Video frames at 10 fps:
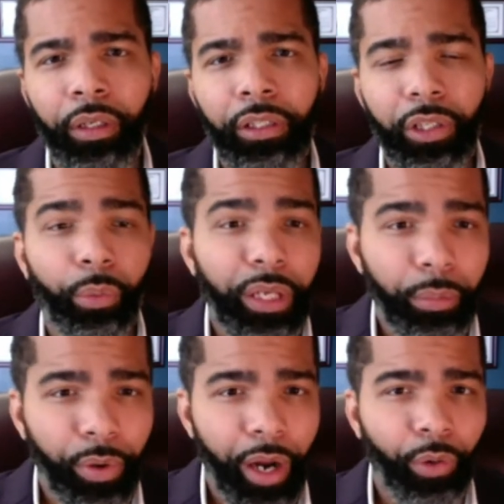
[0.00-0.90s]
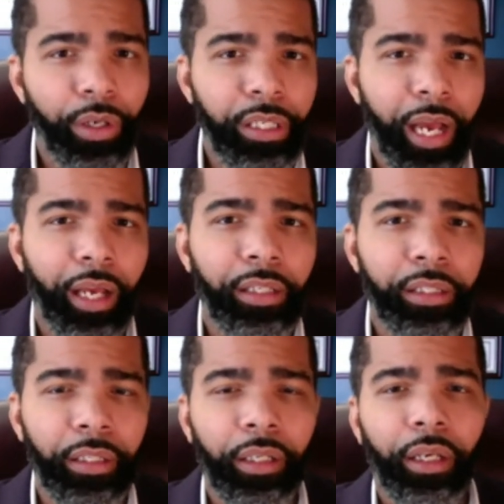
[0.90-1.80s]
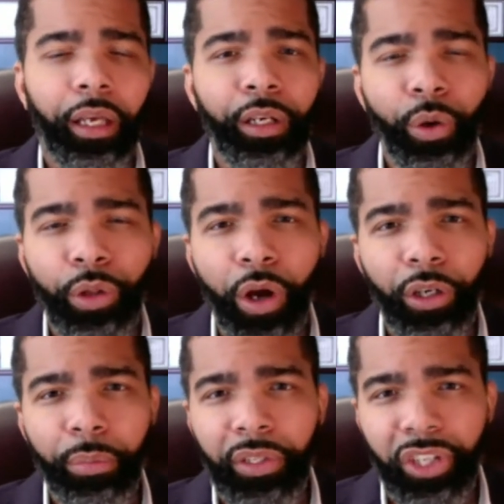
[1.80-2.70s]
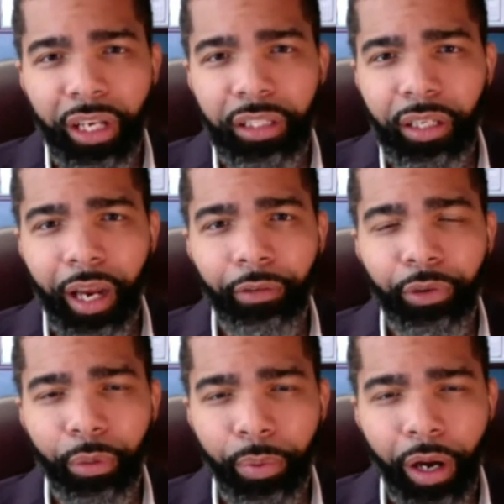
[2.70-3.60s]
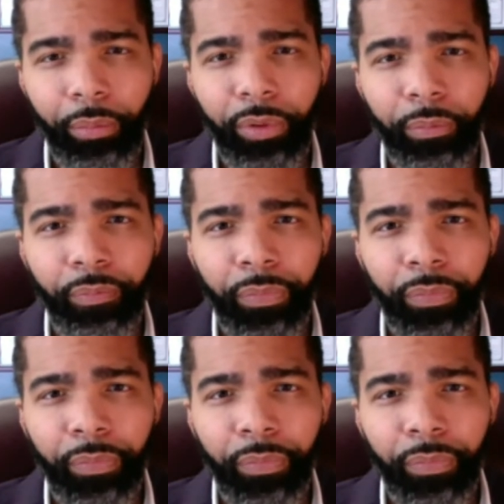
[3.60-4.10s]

so that we can prioritize and no longer be chasing after a problem.